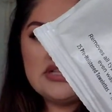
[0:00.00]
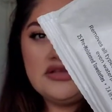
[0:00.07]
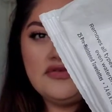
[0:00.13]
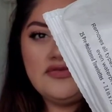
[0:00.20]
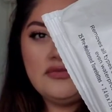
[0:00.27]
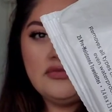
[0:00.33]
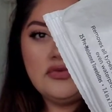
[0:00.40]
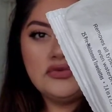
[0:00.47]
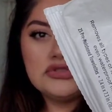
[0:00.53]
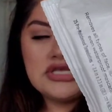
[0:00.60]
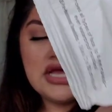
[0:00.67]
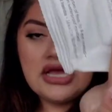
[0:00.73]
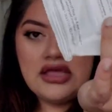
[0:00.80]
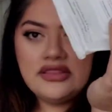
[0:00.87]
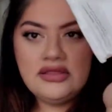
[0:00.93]
sale from
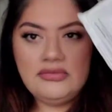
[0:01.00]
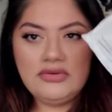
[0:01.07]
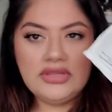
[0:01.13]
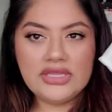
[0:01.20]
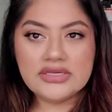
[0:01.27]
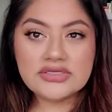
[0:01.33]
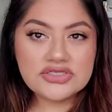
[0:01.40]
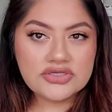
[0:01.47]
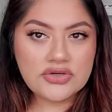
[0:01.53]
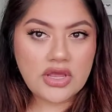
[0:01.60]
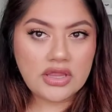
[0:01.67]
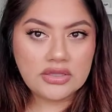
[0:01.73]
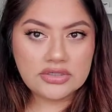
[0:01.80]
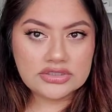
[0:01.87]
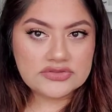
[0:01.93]
Ulta. They were like
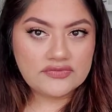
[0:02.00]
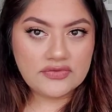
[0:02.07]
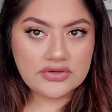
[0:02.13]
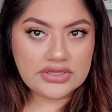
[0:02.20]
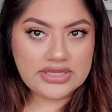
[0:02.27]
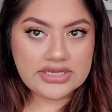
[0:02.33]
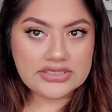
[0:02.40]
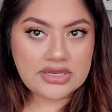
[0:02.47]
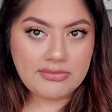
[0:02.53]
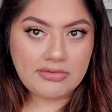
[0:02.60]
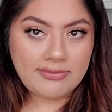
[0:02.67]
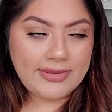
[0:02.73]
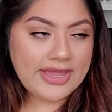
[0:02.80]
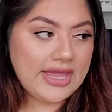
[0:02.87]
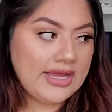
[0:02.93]
$2 for like a
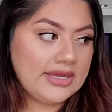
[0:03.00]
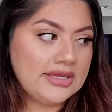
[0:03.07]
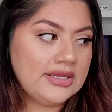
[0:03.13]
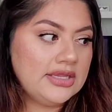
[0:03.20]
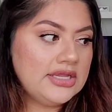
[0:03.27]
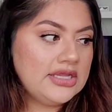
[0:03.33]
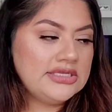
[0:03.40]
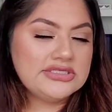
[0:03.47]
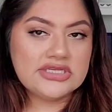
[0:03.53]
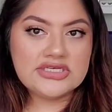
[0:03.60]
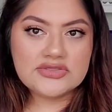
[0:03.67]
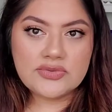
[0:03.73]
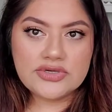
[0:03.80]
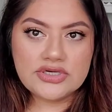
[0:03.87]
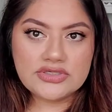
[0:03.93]
double pack. So I
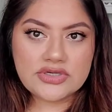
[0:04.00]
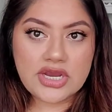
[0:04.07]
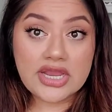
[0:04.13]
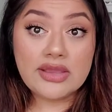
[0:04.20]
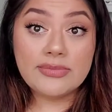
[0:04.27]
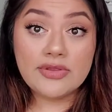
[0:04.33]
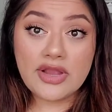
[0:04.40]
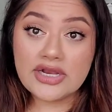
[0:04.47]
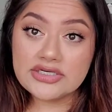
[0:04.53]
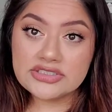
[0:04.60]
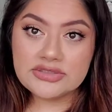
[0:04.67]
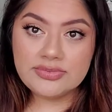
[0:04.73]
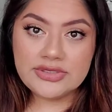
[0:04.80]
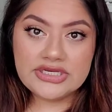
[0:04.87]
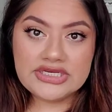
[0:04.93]
just want to try them. They're
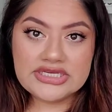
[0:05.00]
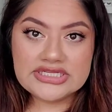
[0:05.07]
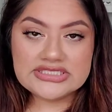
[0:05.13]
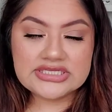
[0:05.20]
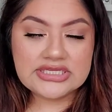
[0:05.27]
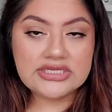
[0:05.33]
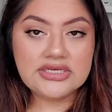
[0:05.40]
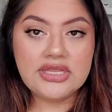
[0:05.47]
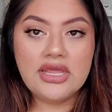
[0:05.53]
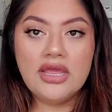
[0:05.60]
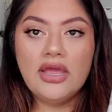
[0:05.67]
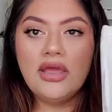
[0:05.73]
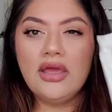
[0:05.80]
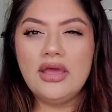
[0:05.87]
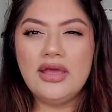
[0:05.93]
actually pretty decent.
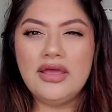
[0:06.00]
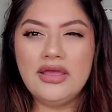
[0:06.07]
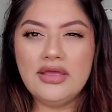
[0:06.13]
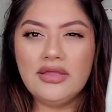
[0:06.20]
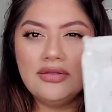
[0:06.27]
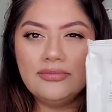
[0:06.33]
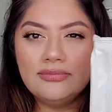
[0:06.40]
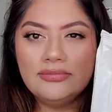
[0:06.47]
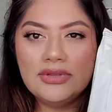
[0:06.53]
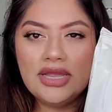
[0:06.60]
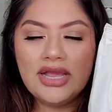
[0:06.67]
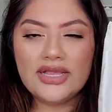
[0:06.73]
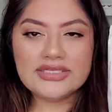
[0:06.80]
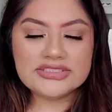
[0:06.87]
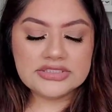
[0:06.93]
Um,
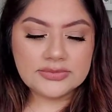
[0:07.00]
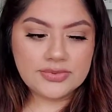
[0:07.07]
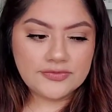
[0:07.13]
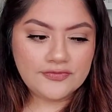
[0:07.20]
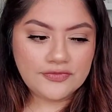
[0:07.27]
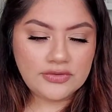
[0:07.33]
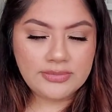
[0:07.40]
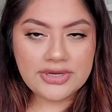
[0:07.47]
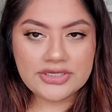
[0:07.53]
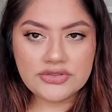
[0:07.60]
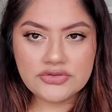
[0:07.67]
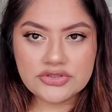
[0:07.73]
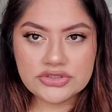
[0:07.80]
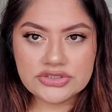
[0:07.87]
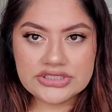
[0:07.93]
I still prefer my
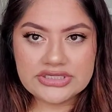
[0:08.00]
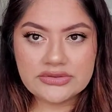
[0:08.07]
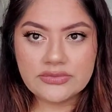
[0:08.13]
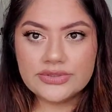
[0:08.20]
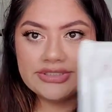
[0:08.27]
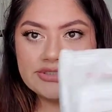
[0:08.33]
Neutrogena